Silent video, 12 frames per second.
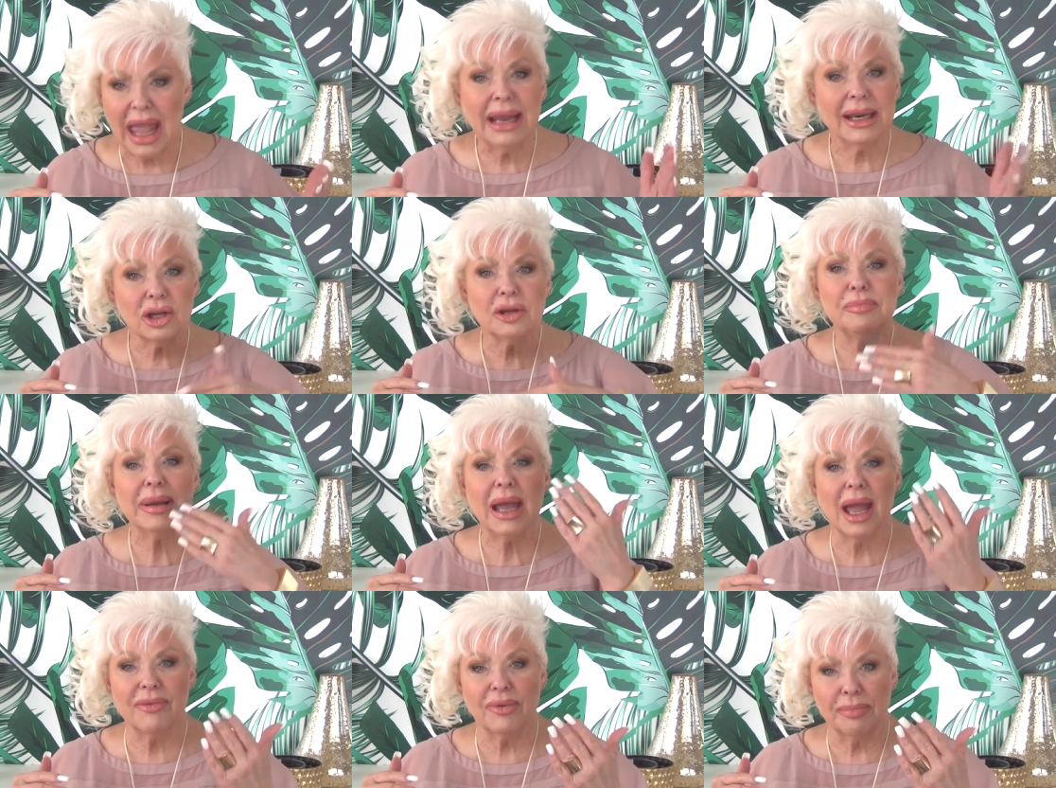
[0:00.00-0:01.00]
and it could be
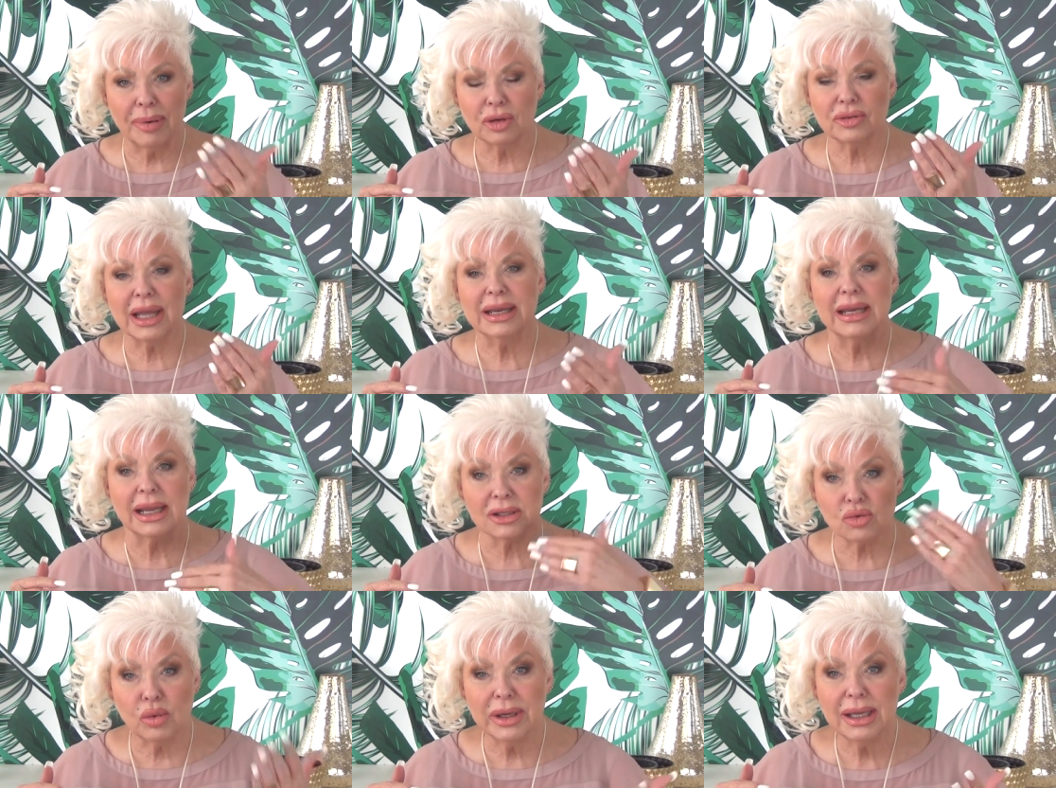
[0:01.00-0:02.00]
I have a birthday
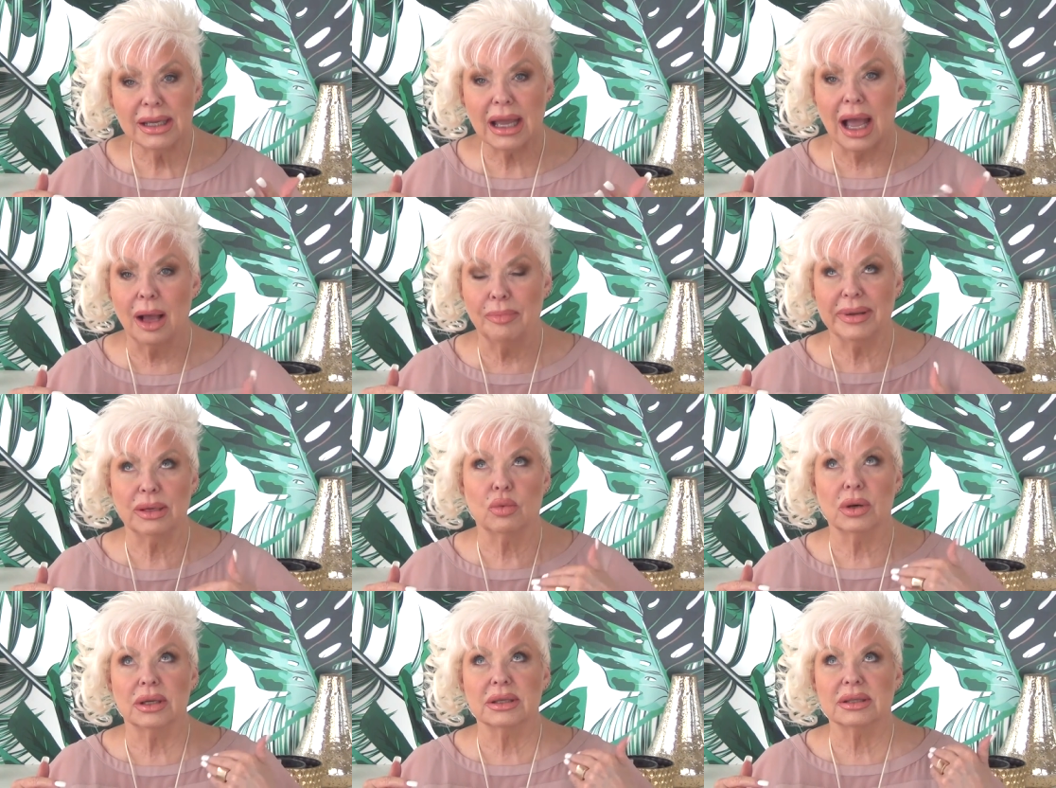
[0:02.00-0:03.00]
next week. I'll be,
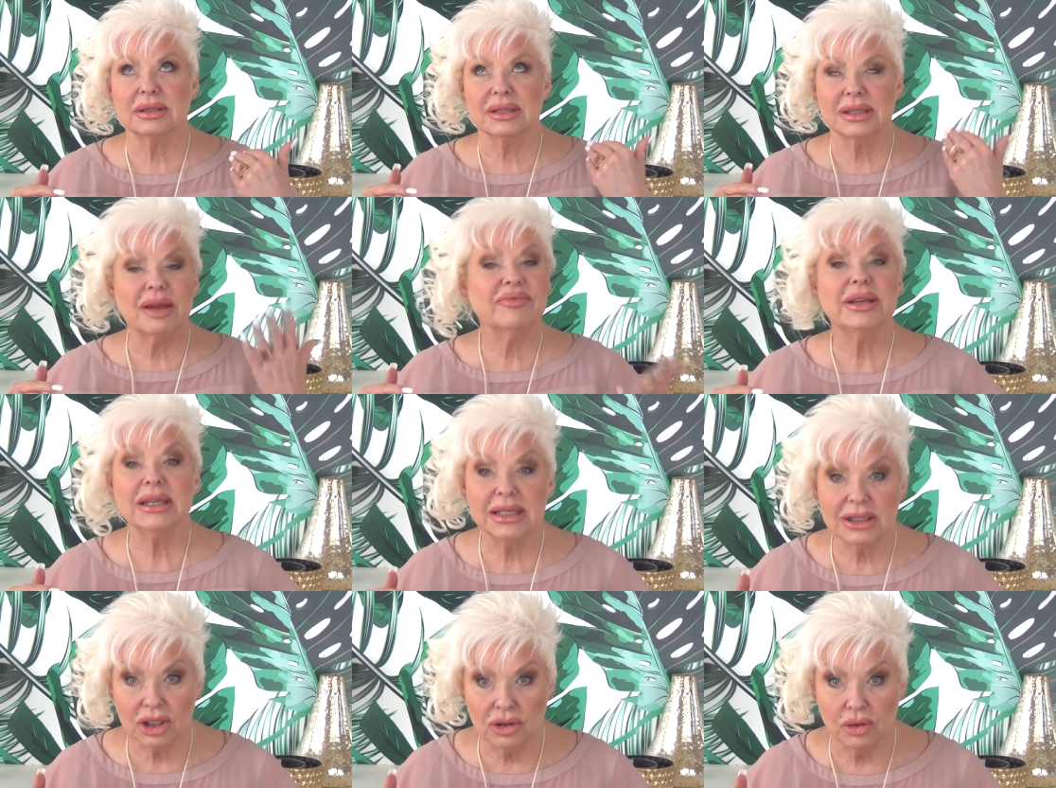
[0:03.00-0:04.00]
what,
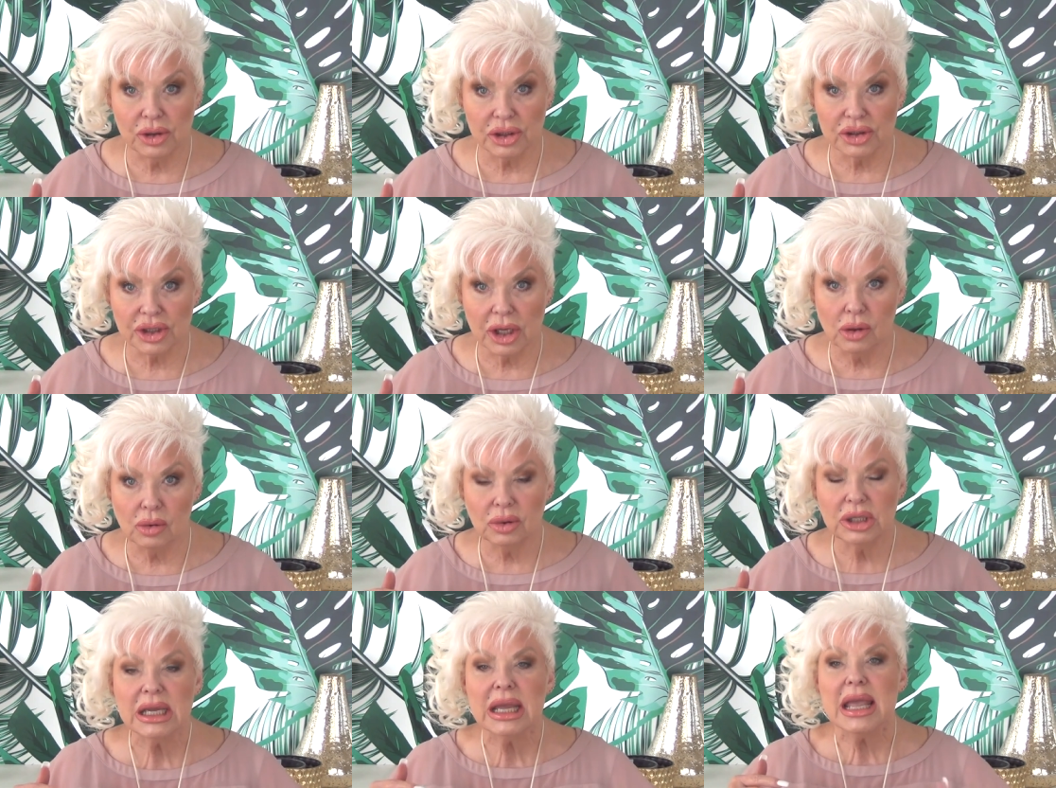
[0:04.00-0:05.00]
72 years old.